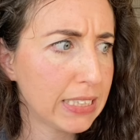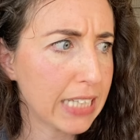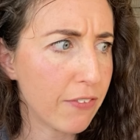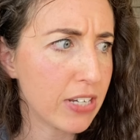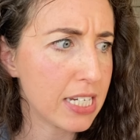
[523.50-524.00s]

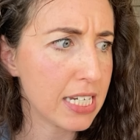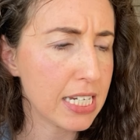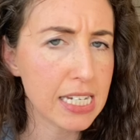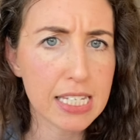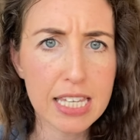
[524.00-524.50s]

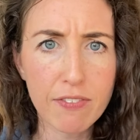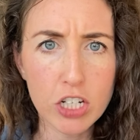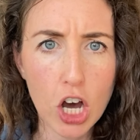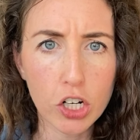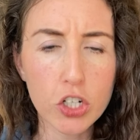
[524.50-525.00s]

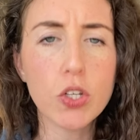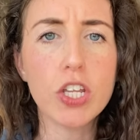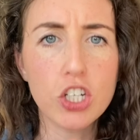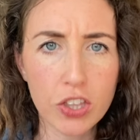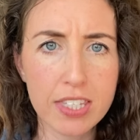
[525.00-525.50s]
$77. So
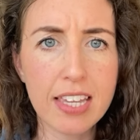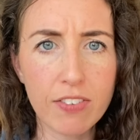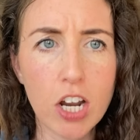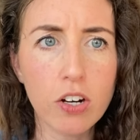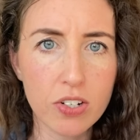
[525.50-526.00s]
they took the
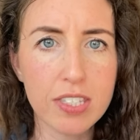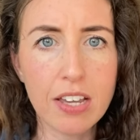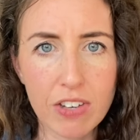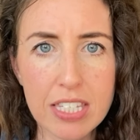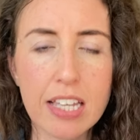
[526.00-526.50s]

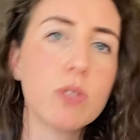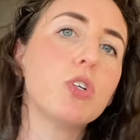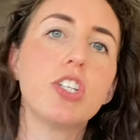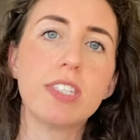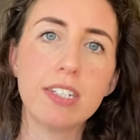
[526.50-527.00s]
$7.70,
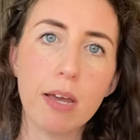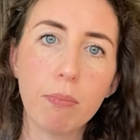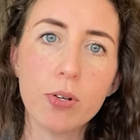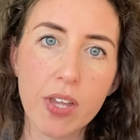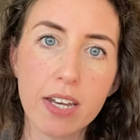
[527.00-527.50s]
which is the
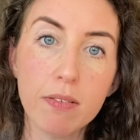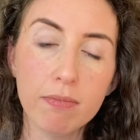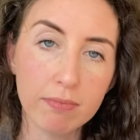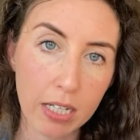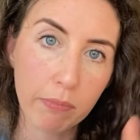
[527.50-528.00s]
10%
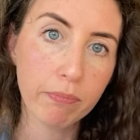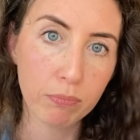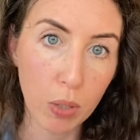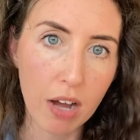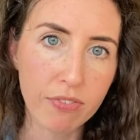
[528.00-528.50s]
like
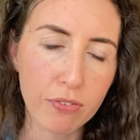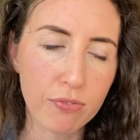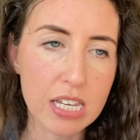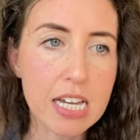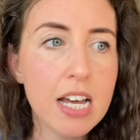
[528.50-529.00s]
profit
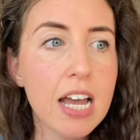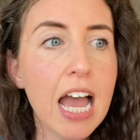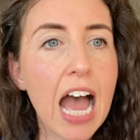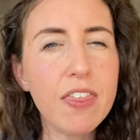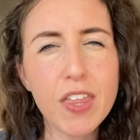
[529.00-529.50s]
fee,
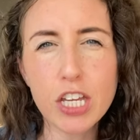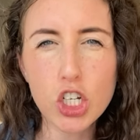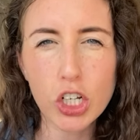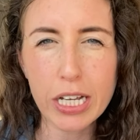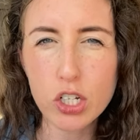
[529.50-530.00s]
and then they
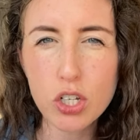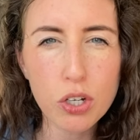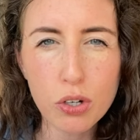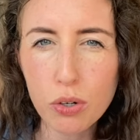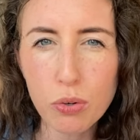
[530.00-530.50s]
took like
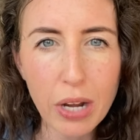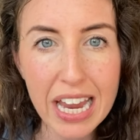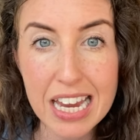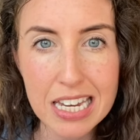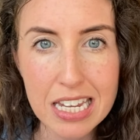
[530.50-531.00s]

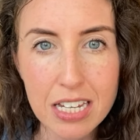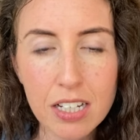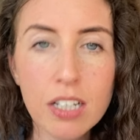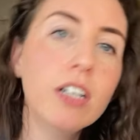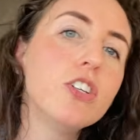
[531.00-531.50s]
$2.80
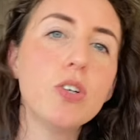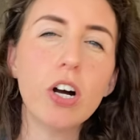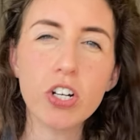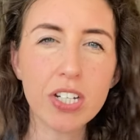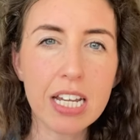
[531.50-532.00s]

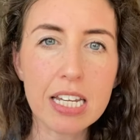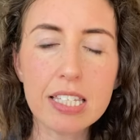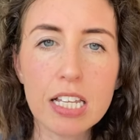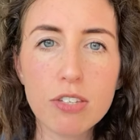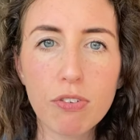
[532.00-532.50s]

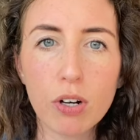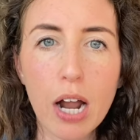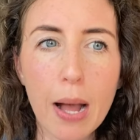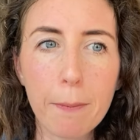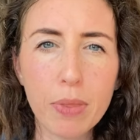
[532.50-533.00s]
for
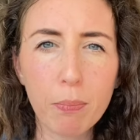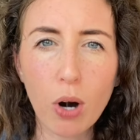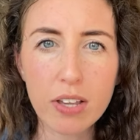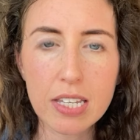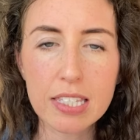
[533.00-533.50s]
the
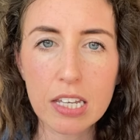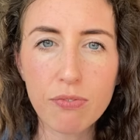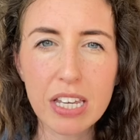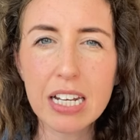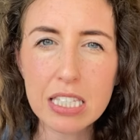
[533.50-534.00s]
processing
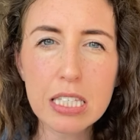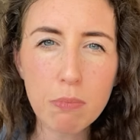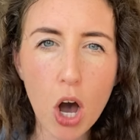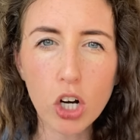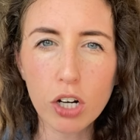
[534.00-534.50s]
fee, and it's
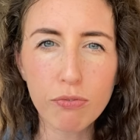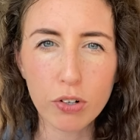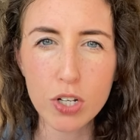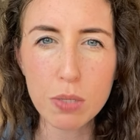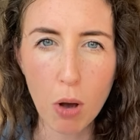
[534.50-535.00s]
smaller
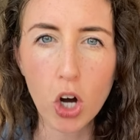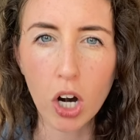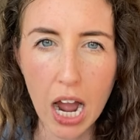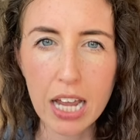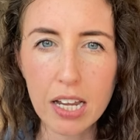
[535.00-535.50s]
for
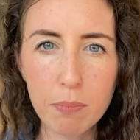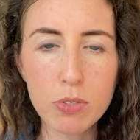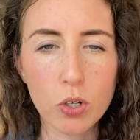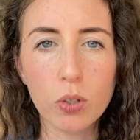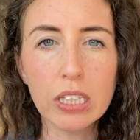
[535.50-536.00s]
smaller
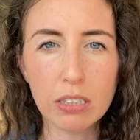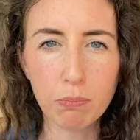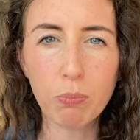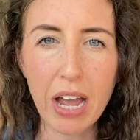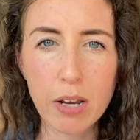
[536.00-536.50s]
items or
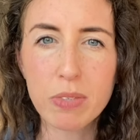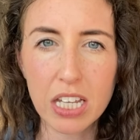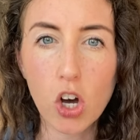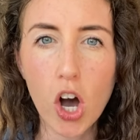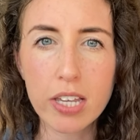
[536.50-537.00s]
items
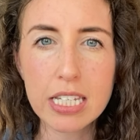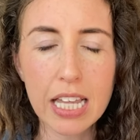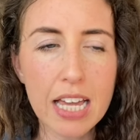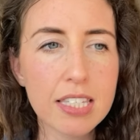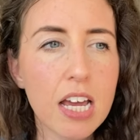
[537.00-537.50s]
that cost
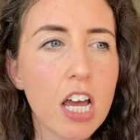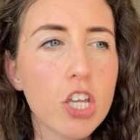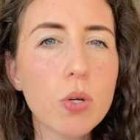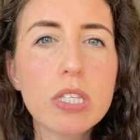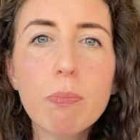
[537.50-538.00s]
less.
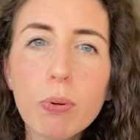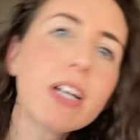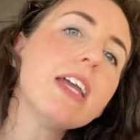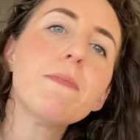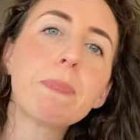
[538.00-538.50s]
So it's a
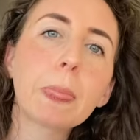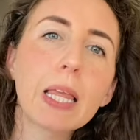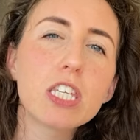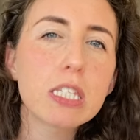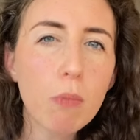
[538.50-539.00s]
pretty
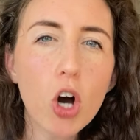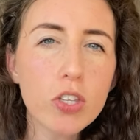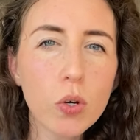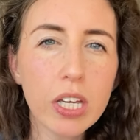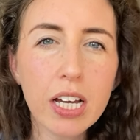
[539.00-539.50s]
small,
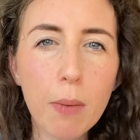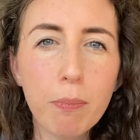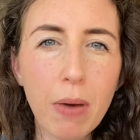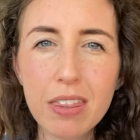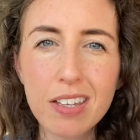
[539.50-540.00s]
it's only a
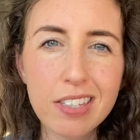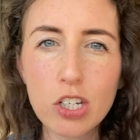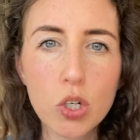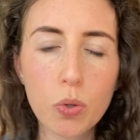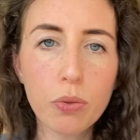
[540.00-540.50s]
couple, I think it's
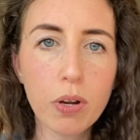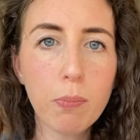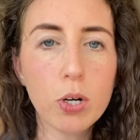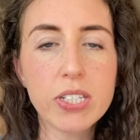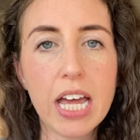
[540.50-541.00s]
like 2 or
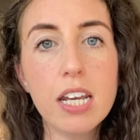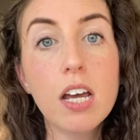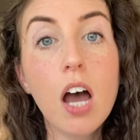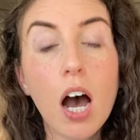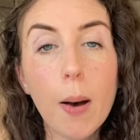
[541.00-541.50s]
3%,
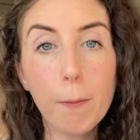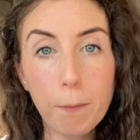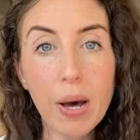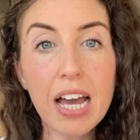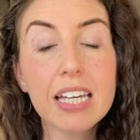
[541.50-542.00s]

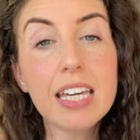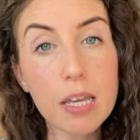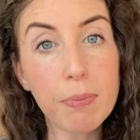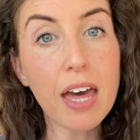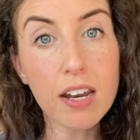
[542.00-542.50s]
but
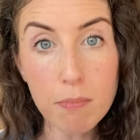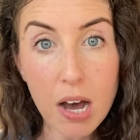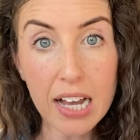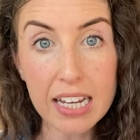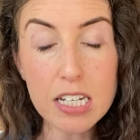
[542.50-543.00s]
keep that in
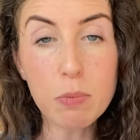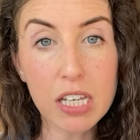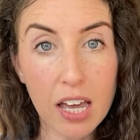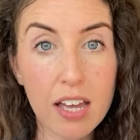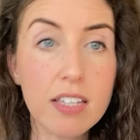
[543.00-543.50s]
mind
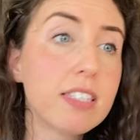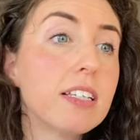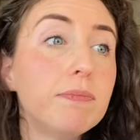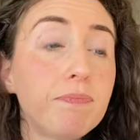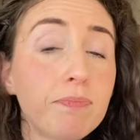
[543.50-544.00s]
because